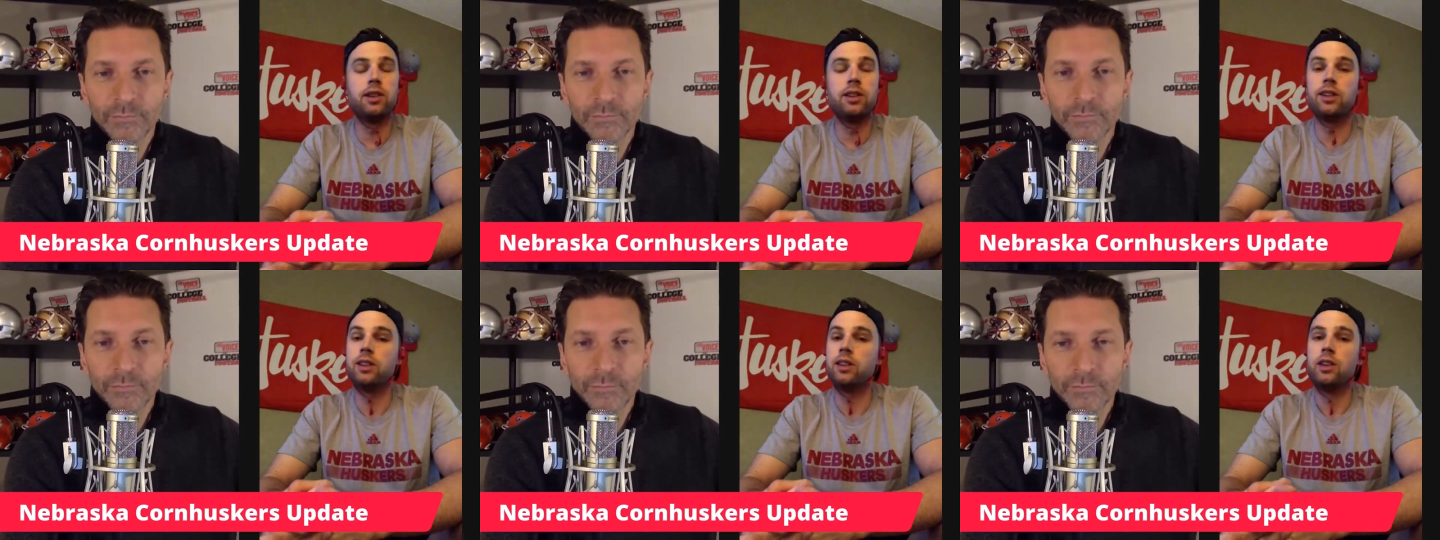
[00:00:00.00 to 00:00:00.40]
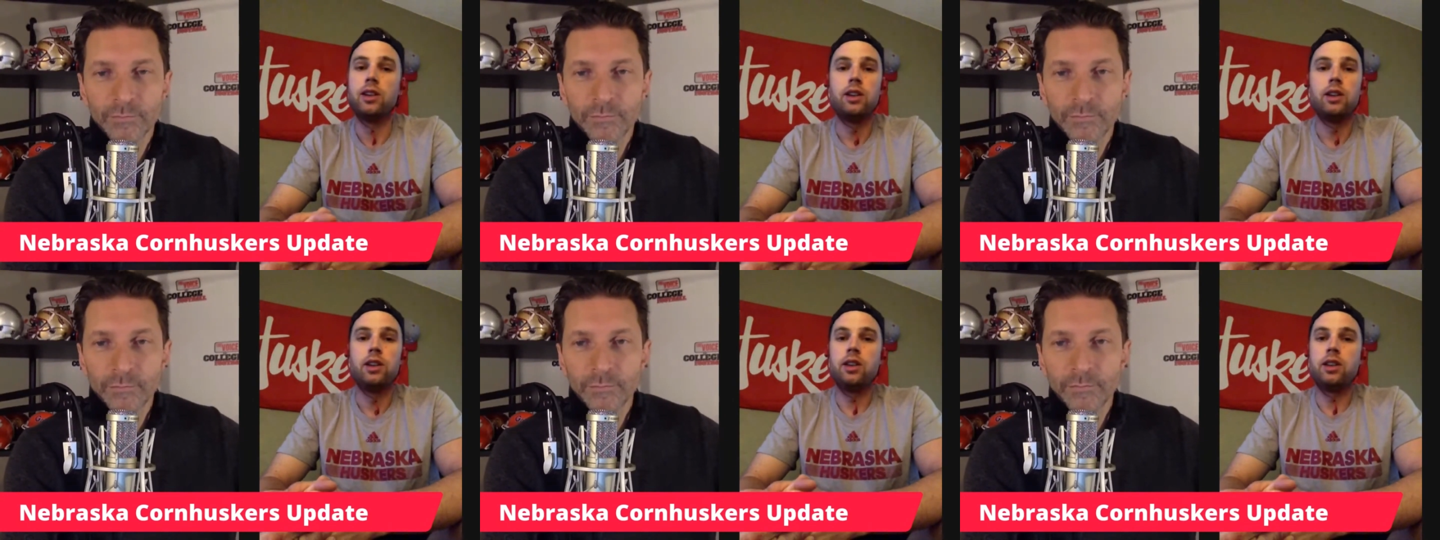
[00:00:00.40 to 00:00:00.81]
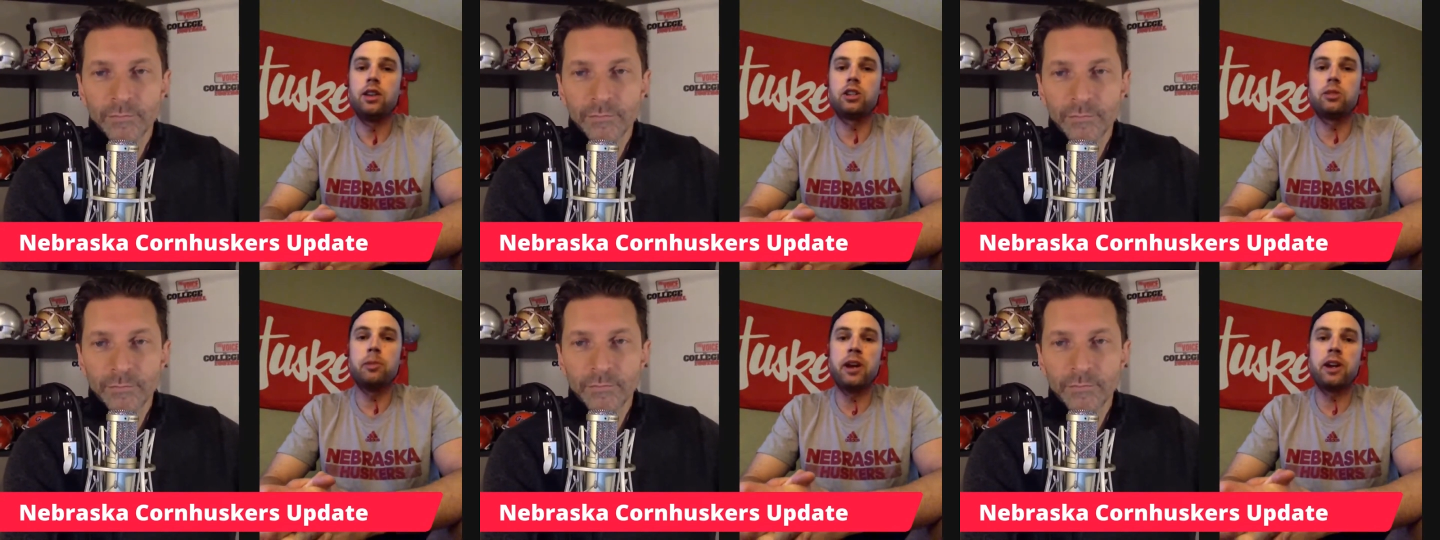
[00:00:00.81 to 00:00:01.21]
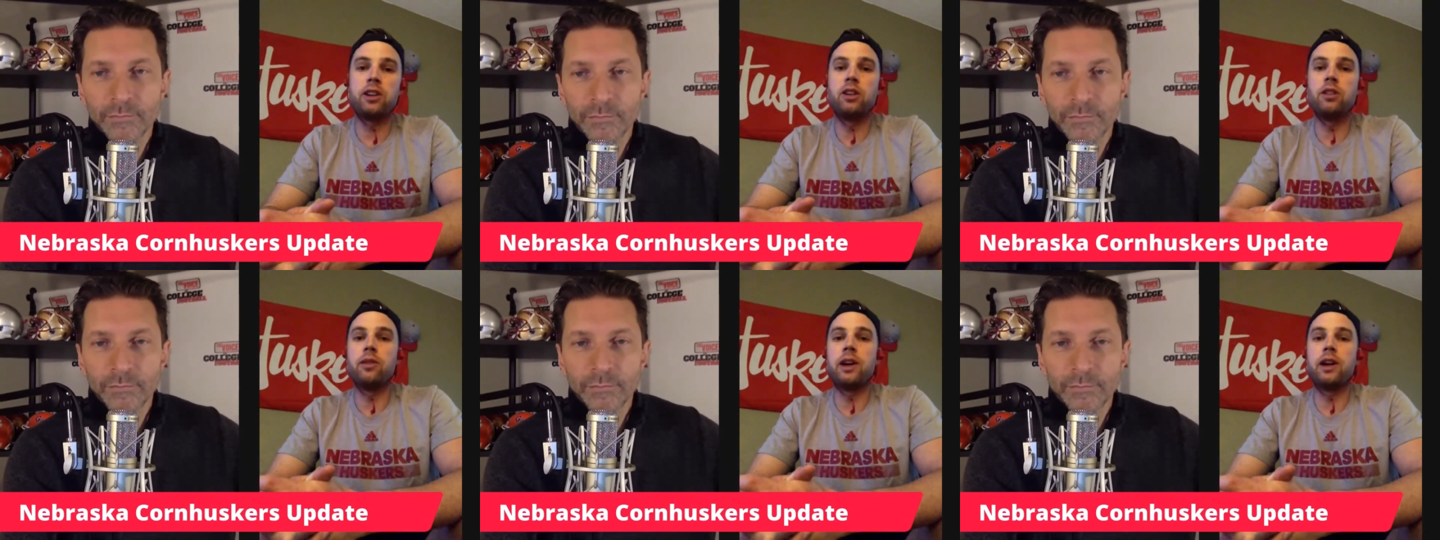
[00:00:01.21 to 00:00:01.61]
Speaker 1: and uh, they're
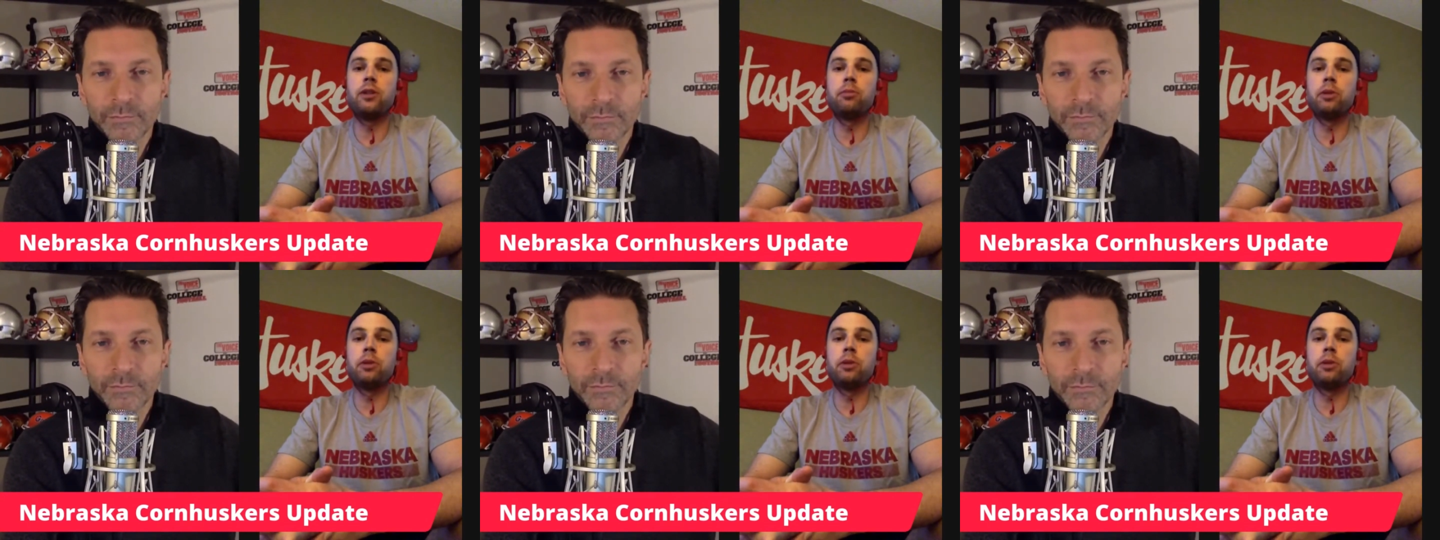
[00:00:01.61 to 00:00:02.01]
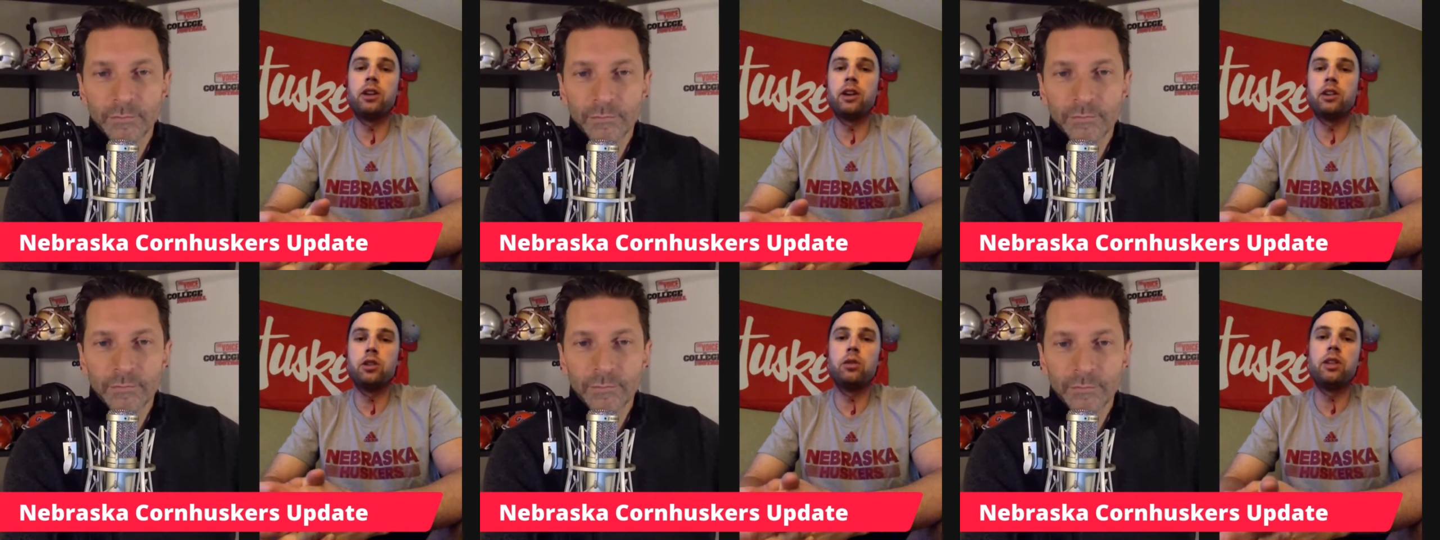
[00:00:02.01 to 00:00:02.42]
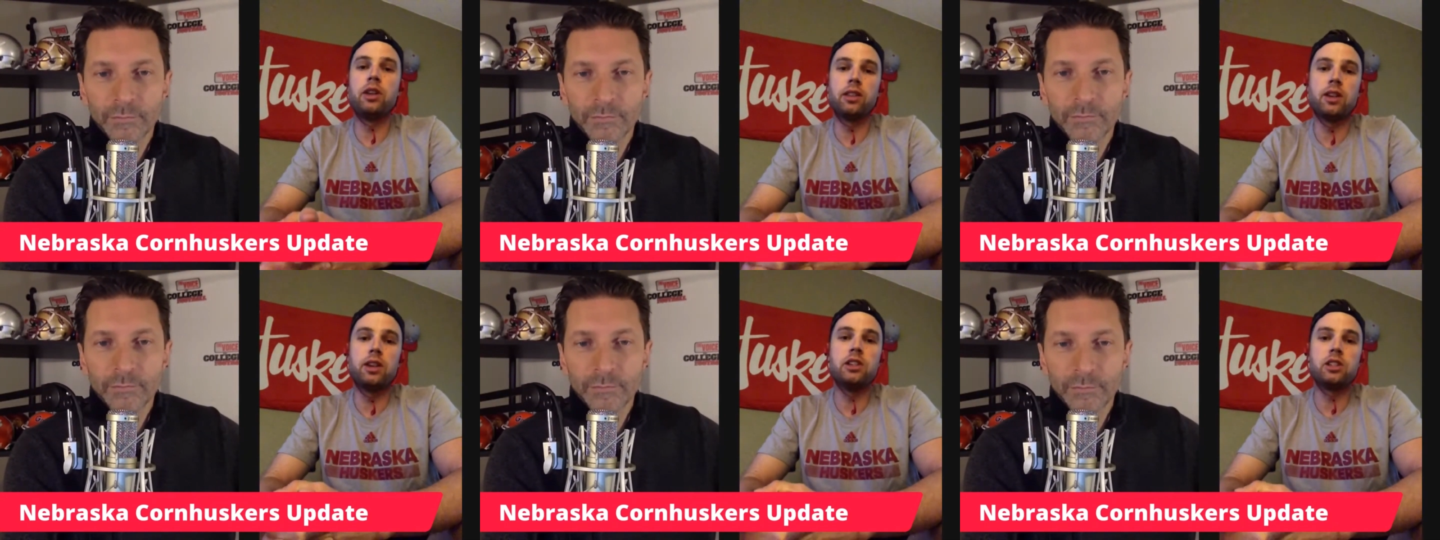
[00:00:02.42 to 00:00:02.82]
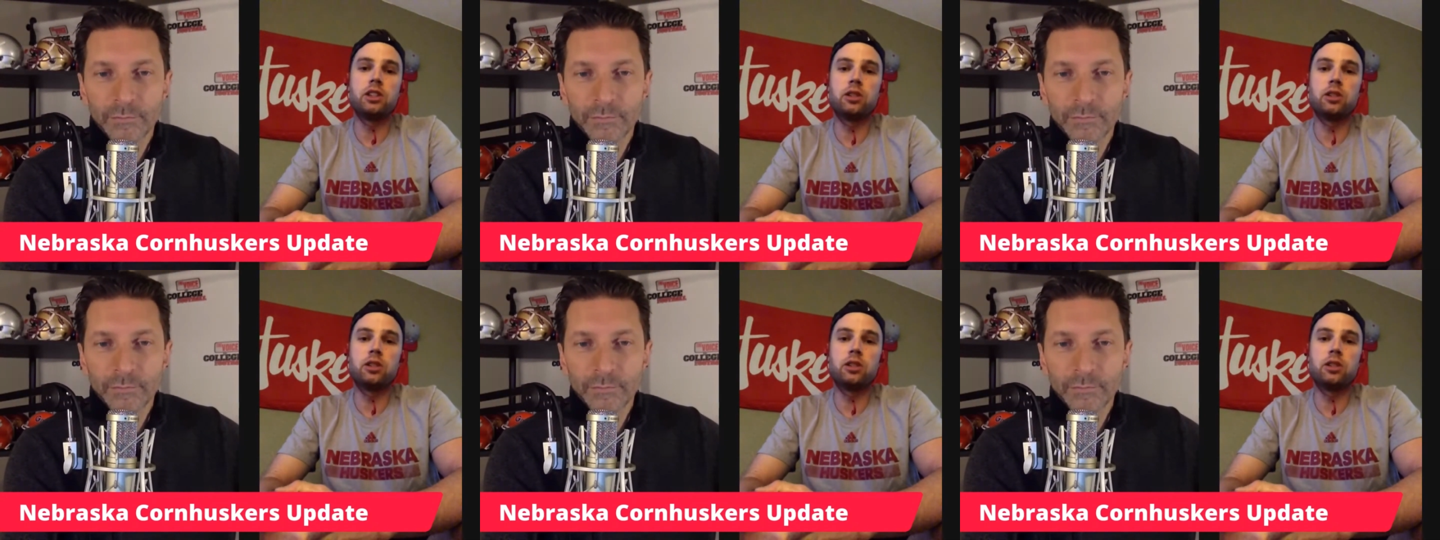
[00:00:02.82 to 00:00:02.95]
smacking it around. But I, I do think that